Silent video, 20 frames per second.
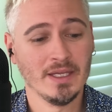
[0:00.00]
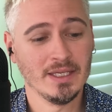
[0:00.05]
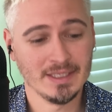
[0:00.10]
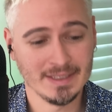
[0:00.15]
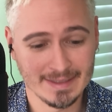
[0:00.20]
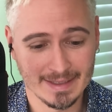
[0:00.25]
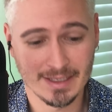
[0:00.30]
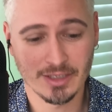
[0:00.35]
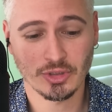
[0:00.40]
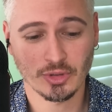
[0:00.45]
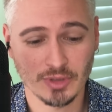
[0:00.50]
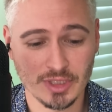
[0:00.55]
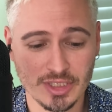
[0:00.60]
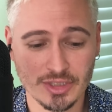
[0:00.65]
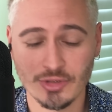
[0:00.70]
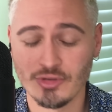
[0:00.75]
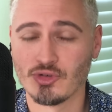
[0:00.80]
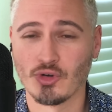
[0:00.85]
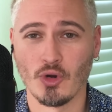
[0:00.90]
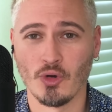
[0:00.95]
He
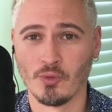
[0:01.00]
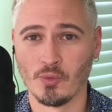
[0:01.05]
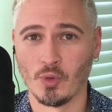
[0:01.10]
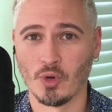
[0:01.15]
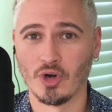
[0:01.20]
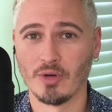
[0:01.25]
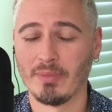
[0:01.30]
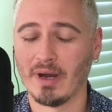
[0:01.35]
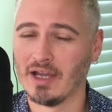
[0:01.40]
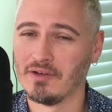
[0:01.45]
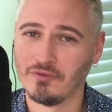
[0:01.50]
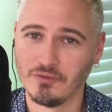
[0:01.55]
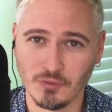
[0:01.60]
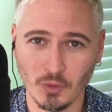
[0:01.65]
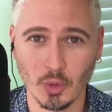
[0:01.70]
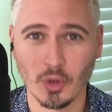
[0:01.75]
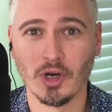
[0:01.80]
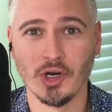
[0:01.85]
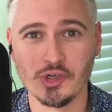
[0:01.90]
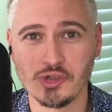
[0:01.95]
increased the drone war by
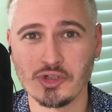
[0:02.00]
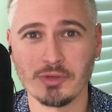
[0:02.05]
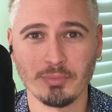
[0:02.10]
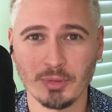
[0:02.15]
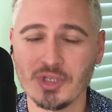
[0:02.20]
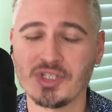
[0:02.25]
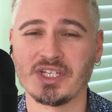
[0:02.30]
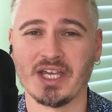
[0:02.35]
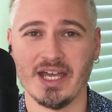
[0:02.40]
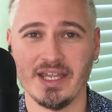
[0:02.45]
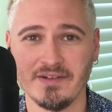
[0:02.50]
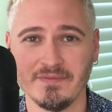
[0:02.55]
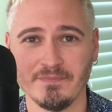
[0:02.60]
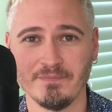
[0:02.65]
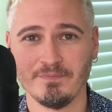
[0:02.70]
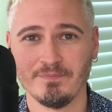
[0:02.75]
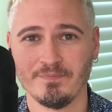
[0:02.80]
400%.